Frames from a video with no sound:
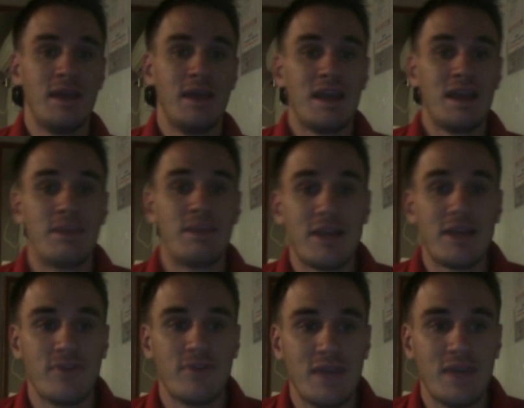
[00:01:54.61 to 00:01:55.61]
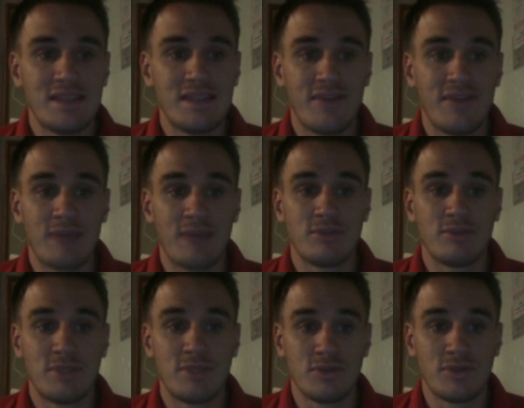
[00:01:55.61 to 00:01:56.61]
In the past few days, they've captured
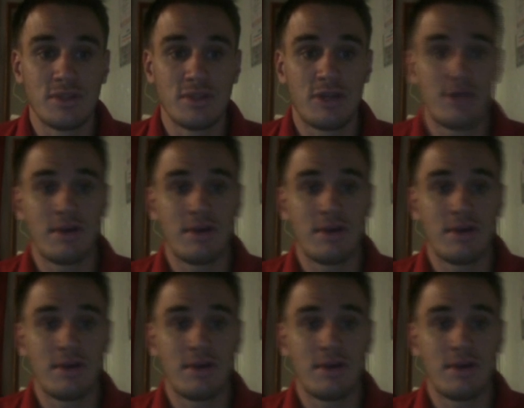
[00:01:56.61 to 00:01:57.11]
Mosul, Tikrit,